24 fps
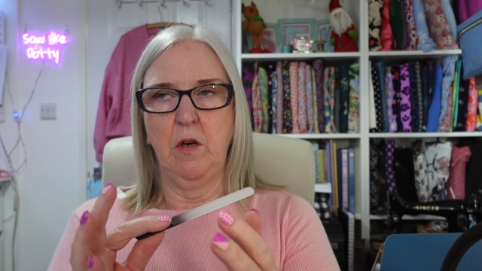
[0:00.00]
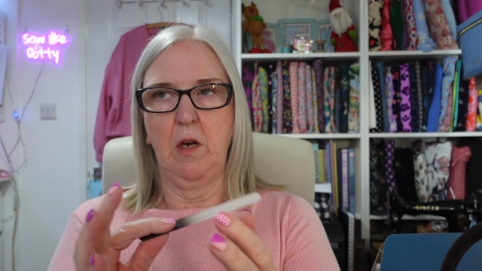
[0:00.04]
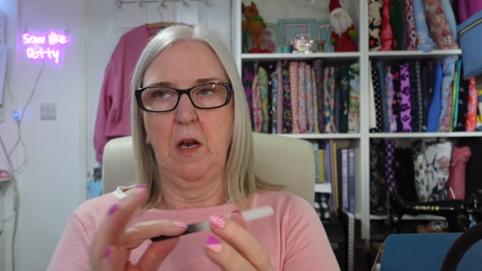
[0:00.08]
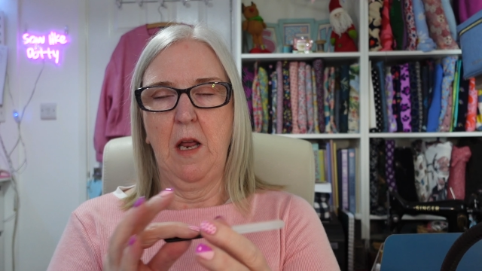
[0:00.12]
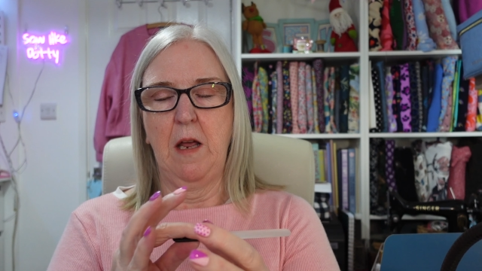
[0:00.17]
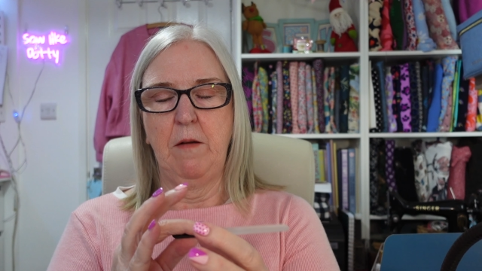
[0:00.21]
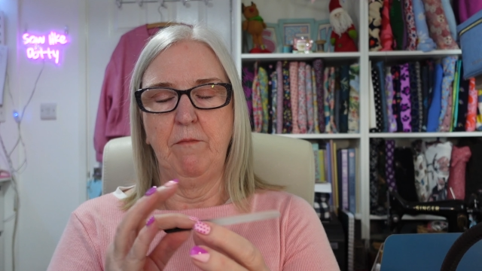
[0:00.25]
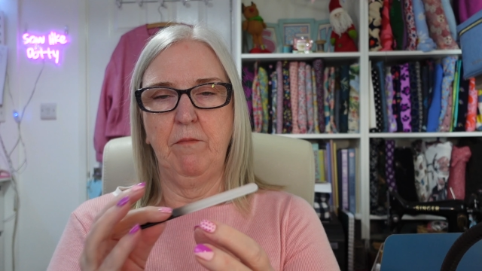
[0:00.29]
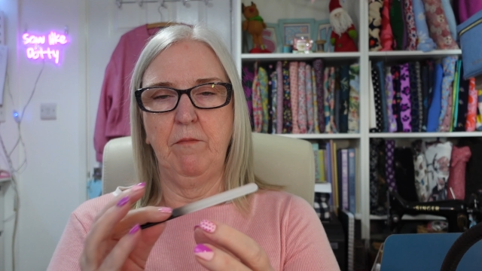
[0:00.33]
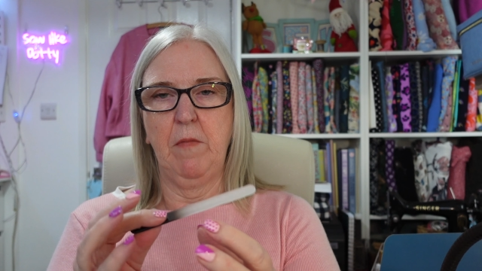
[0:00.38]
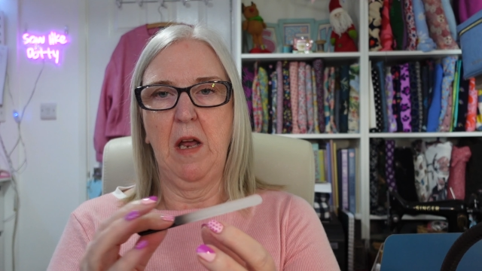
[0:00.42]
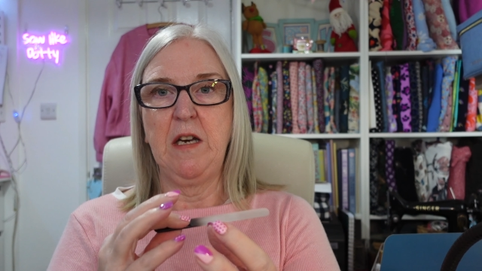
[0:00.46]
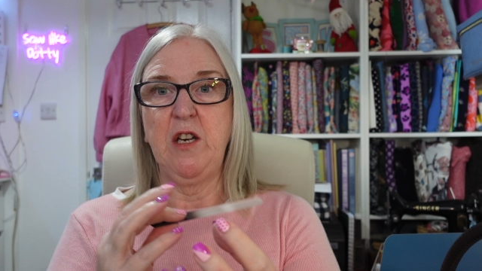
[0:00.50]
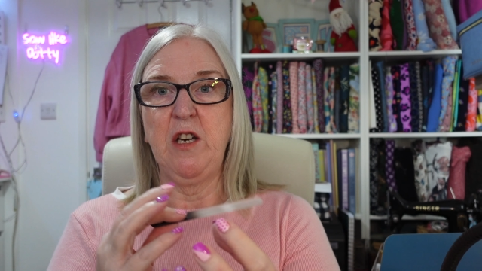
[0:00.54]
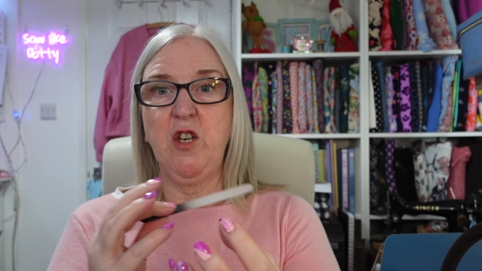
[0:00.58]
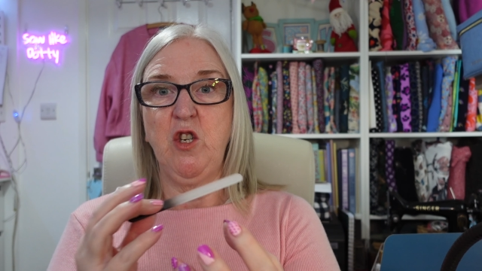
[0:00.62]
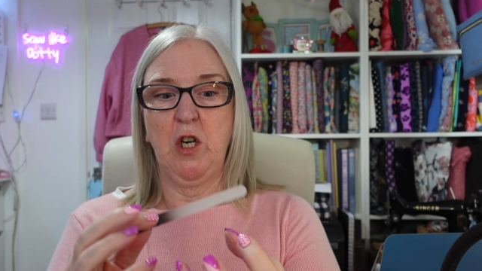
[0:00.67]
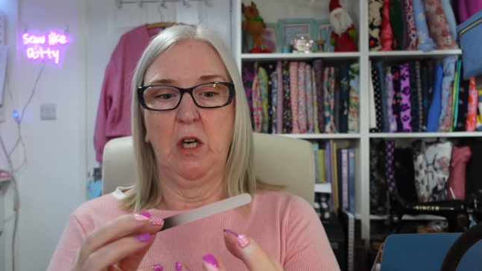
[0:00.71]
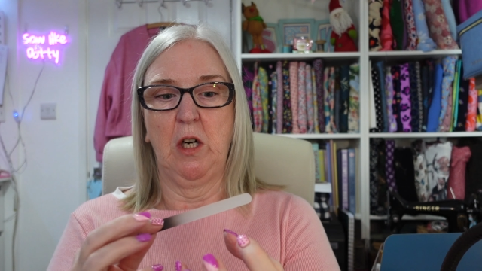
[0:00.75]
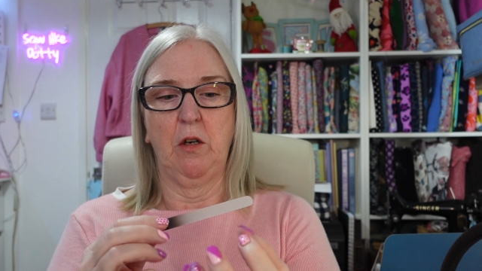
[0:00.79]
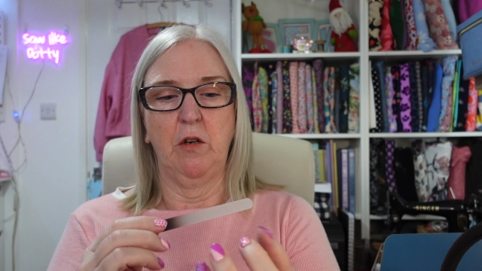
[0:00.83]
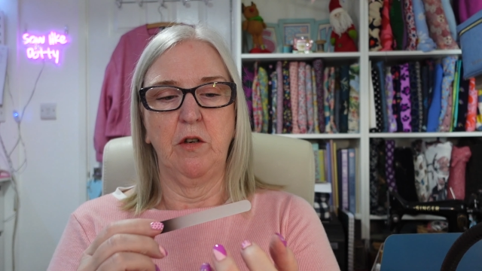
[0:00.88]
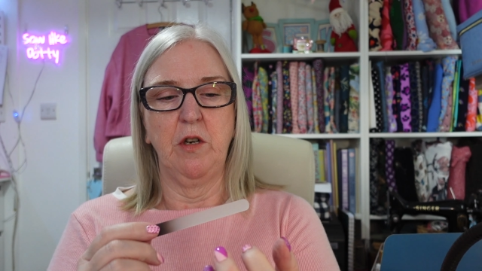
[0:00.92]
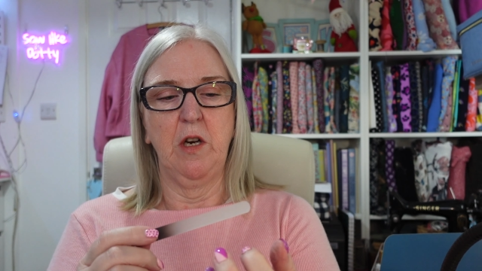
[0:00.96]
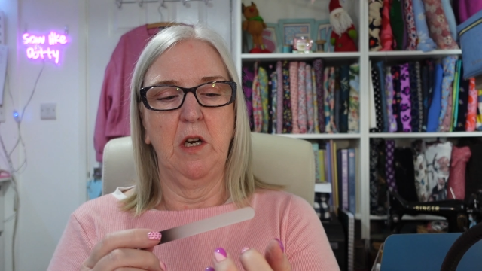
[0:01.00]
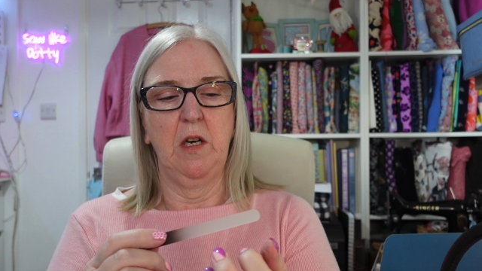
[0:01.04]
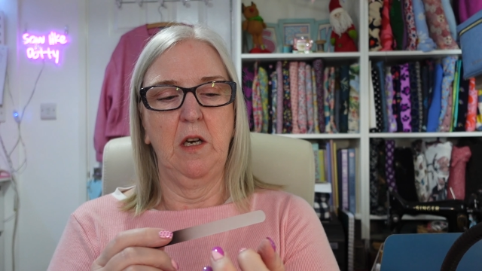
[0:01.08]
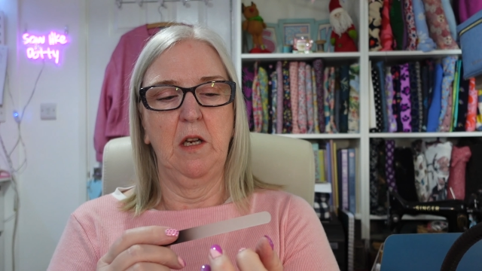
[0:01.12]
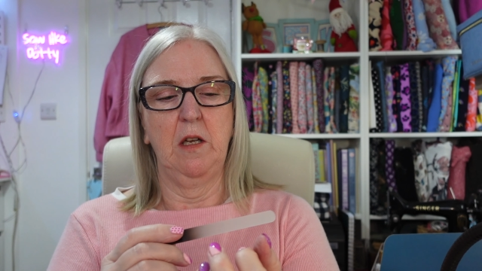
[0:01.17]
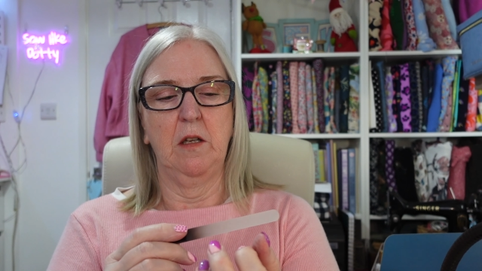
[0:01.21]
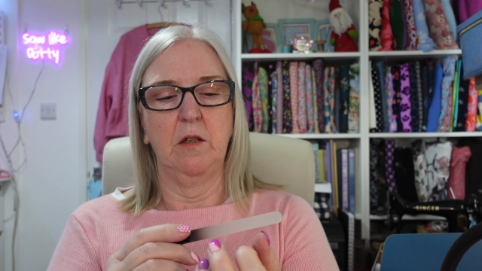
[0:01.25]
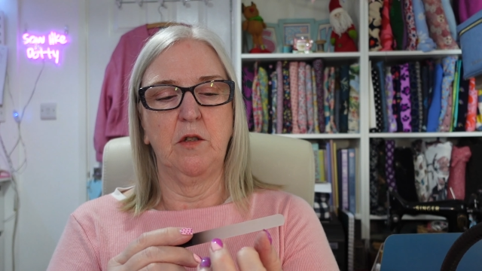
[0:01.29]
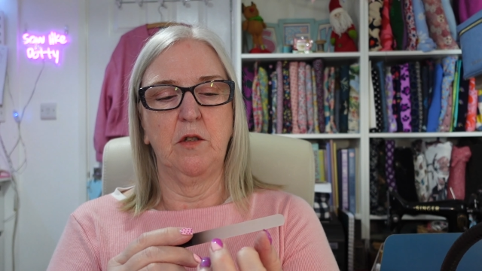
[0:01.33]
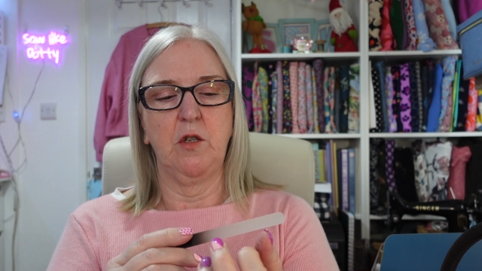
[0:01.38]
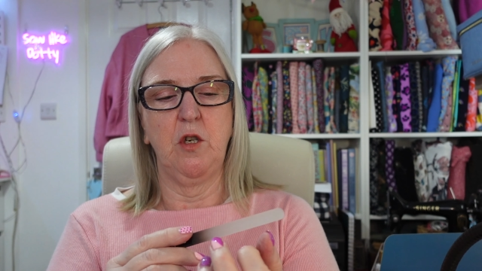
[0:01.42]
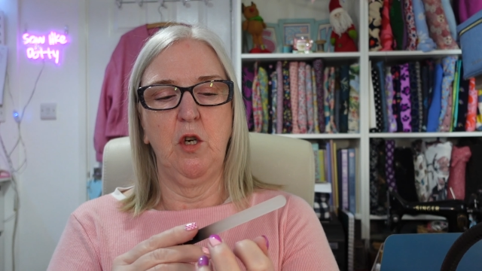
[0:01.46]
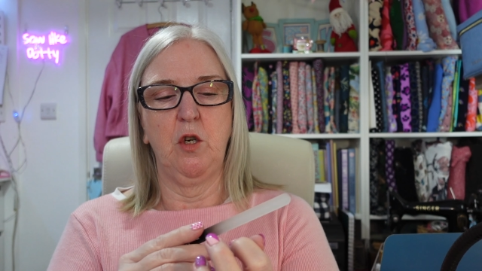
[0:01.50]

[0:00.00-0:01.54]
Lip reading: any gel on your nails,